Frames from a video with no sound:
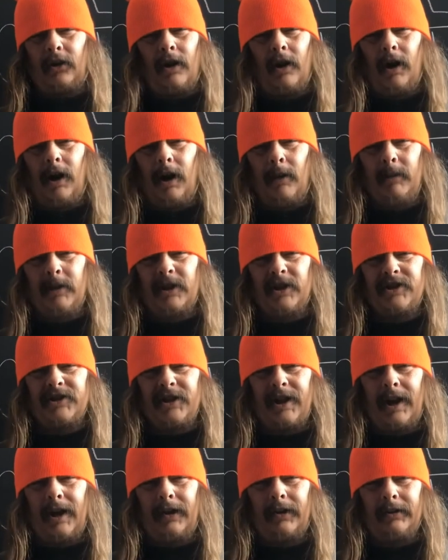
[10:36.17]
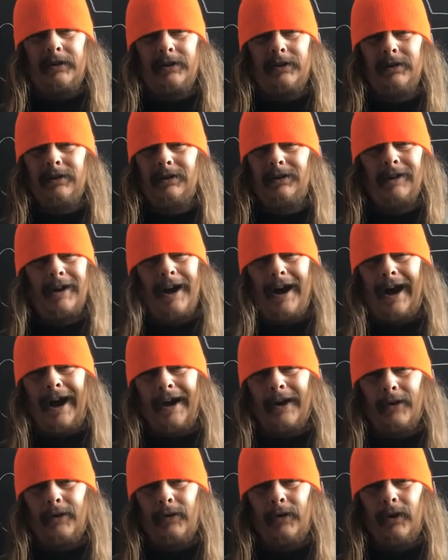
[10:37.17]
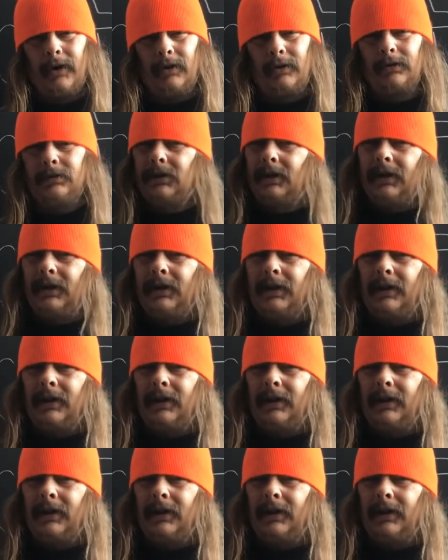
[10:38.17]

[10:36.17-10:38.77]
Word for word: or a humming sound. I don't know.